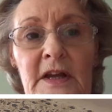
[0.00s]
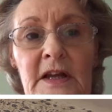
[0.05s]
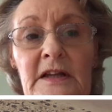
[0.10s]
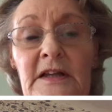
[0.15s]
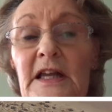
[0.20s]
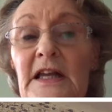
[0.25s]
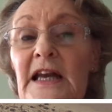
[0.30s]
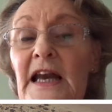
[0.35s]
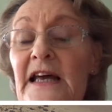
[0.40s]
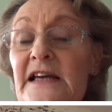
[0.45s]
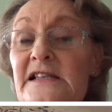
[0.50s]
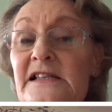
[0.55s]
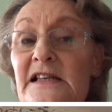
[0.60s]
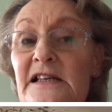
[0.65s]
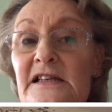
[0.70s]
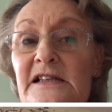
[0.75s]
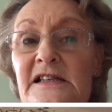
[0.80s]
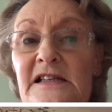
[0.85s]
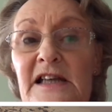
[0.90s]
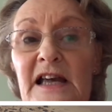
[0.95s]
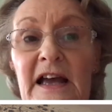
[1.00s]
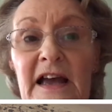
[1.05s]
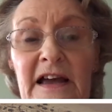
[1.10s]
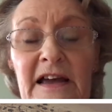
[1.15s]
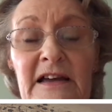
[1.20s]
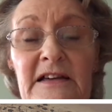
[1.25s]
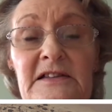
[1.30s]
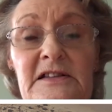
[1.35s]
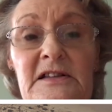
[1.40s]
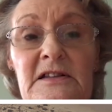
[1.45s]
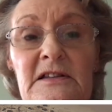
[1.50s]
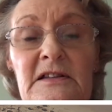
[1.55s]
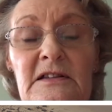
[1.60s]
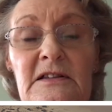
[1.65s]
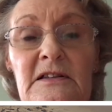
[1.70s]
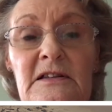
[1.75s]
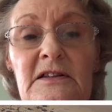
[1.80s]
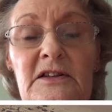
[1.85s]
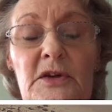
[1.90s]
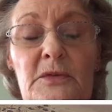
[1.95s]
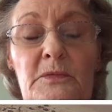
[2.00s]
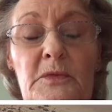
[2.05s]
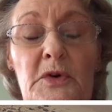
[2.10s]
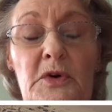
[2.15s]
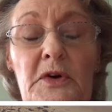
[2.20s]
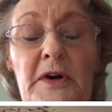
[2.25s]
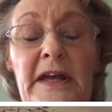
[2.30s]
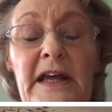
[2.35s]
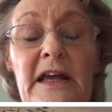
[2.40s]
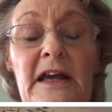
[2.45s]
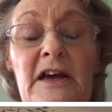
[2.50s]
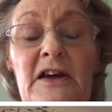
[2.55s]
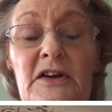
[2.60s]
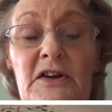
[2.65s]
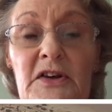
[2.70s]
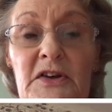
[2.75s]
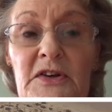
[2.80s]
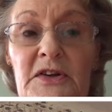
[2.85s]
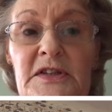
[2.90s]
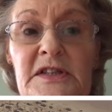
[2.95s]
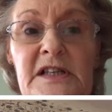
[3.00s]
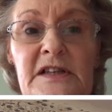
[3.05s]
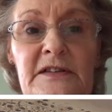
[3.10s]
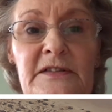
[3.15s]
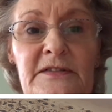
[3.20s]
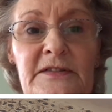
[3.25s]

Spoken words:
The less he said, the more he heard.